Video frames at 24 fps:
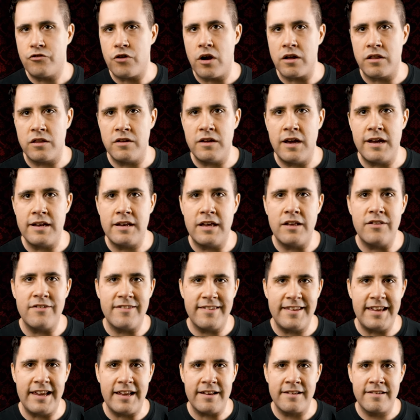troglodyte
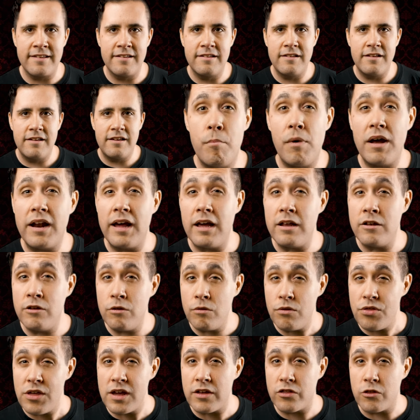conceit. But I
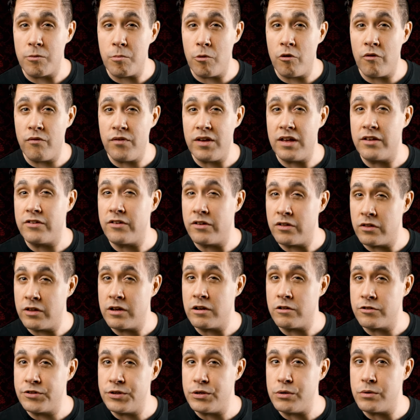do think the movie is a
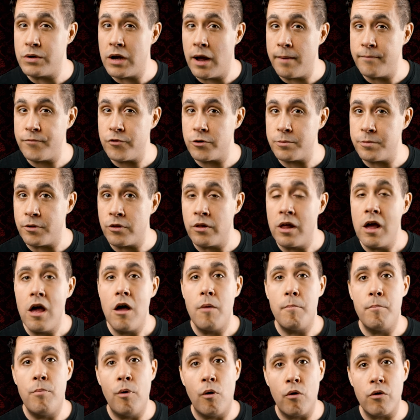little too comfortable
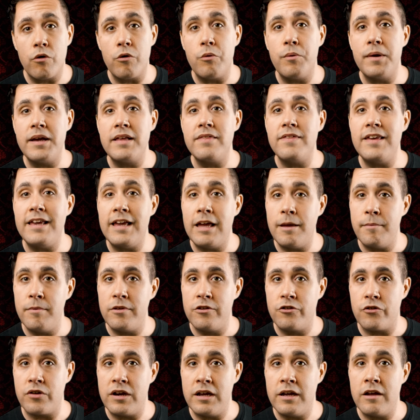borrowing the
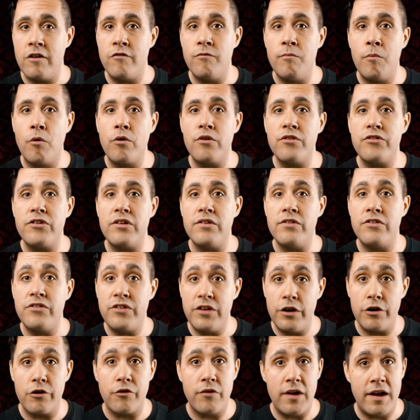imagery of more
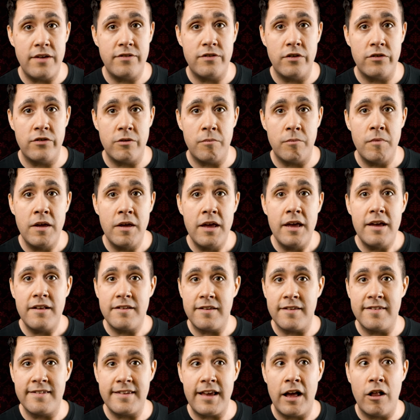sincere racism
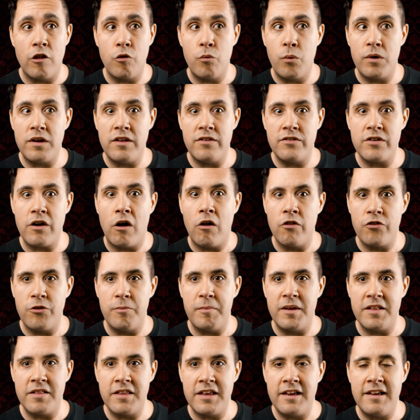to sell what is
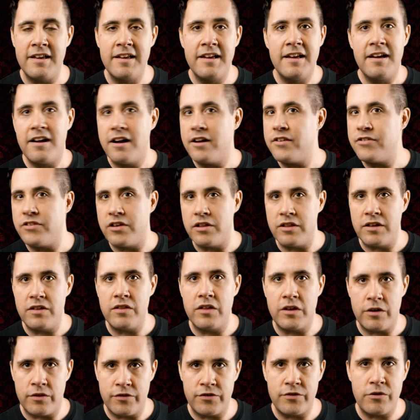ultimately a silly
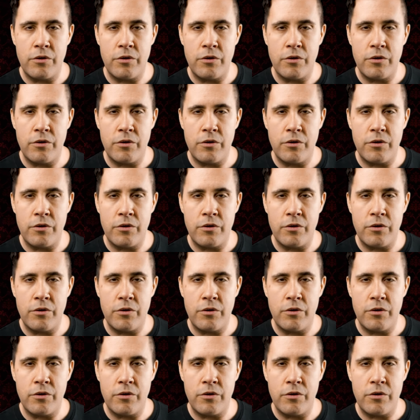little